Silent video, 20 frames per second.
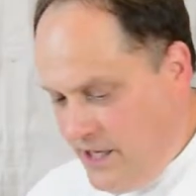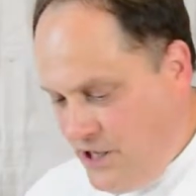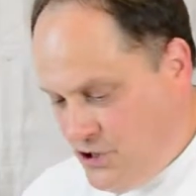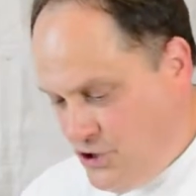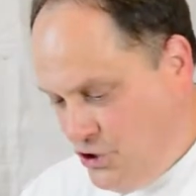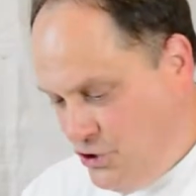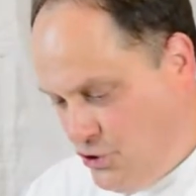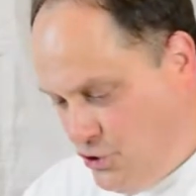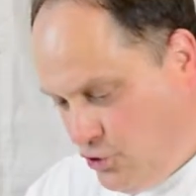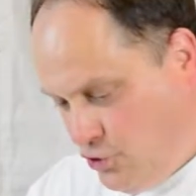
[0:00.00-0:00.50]

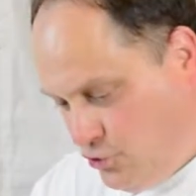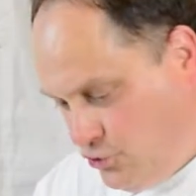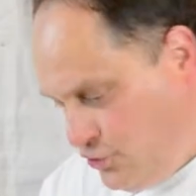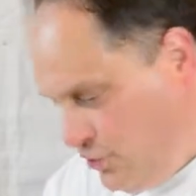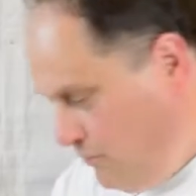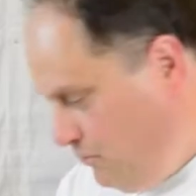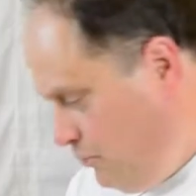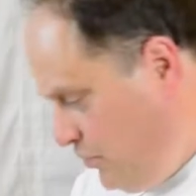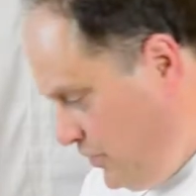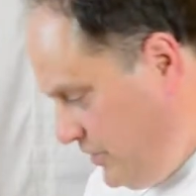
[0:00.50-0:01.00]
kitchen tool.
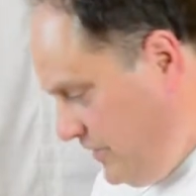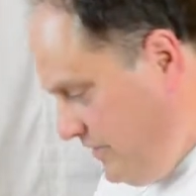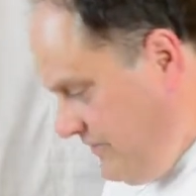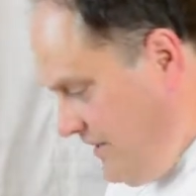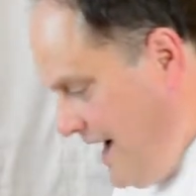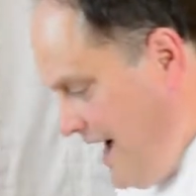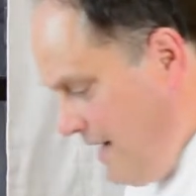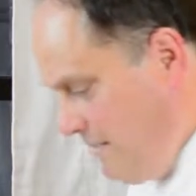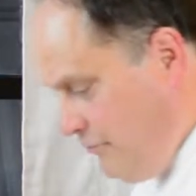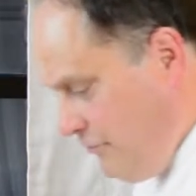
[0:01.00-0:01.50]
You put your
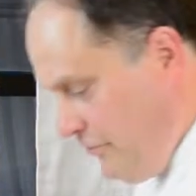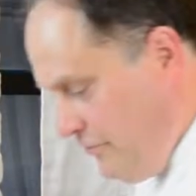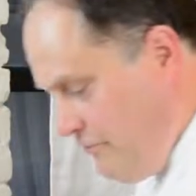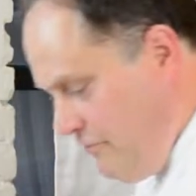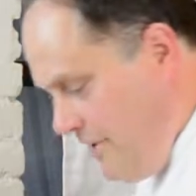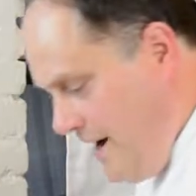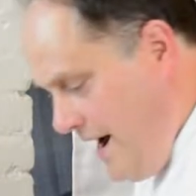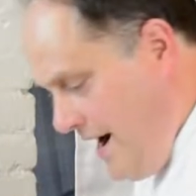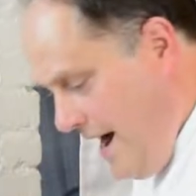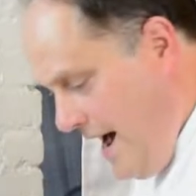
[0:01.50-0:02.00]
tablet
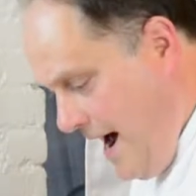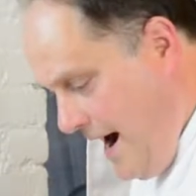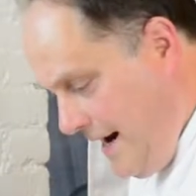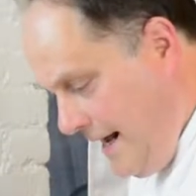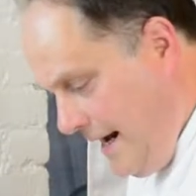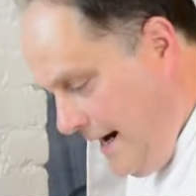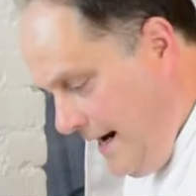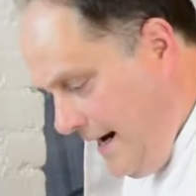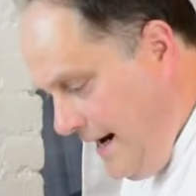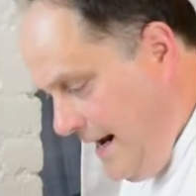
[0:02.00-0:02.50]
right on
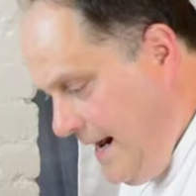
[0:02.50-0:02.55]
it.